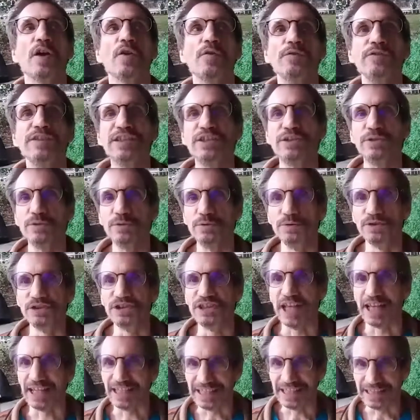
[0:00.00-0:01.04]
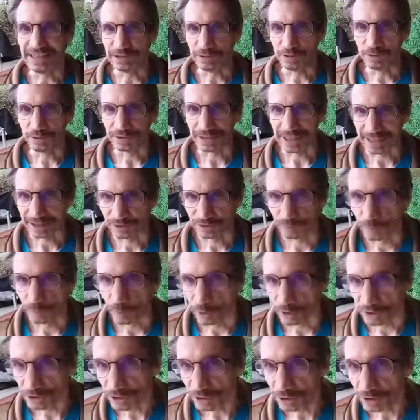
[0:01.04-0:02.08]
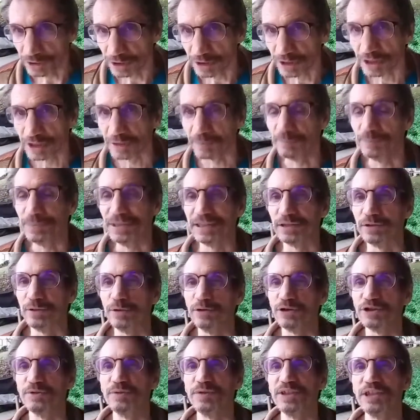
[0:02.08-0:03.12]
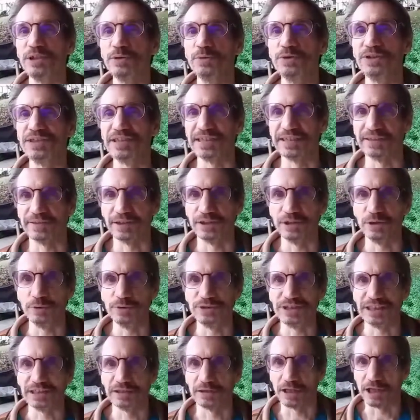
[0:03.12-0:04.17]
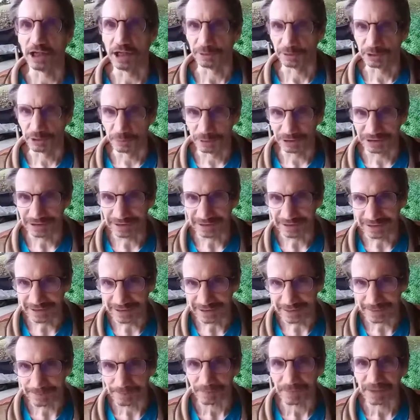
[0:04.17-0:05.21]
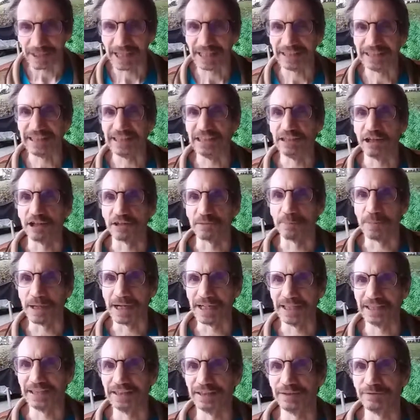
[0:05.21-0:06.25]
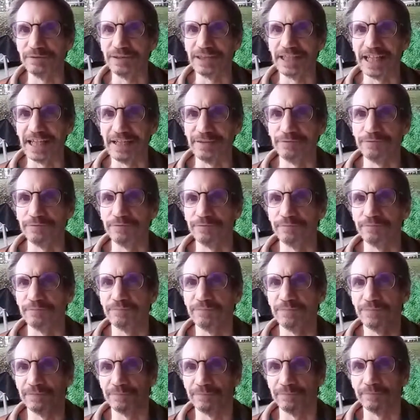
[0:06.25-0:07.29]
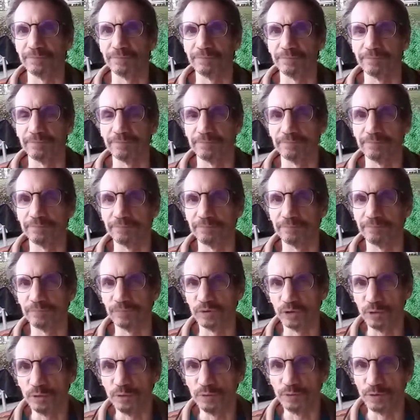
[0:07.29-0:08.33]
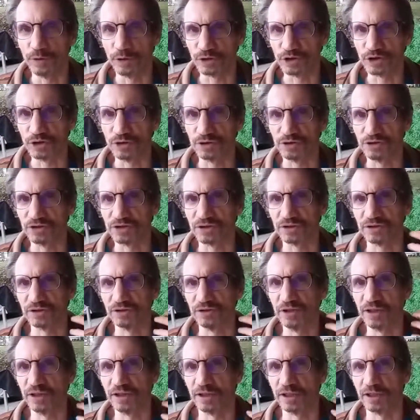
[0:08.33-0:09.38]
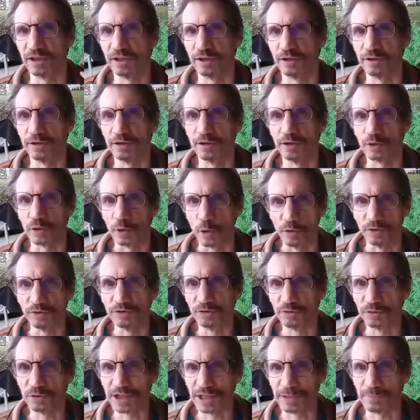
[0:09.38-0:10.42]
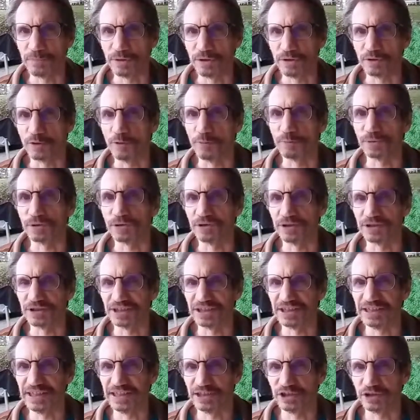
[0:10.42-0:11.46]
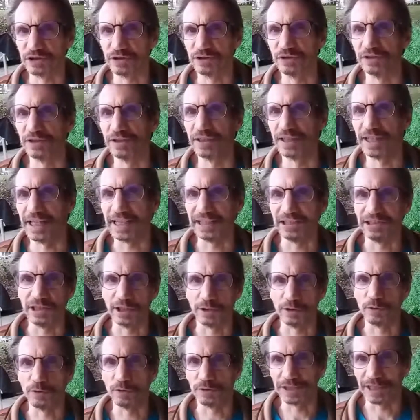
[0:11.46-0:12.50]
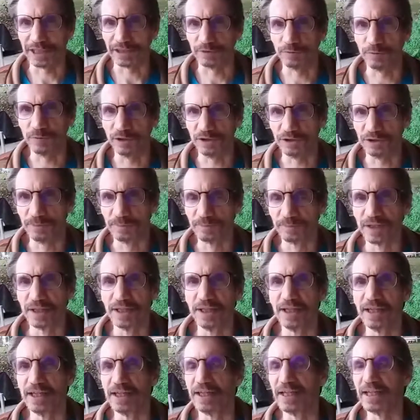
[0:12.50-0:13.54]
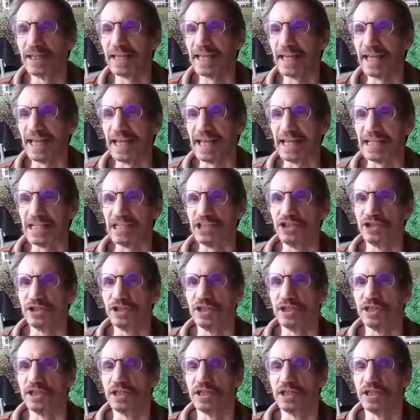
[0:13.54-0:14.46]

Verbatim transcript: we use the incorrect one, because we use it, use it automatically, and in our mind we have two versions, the wrong grammar or pronunciation and the correct one. And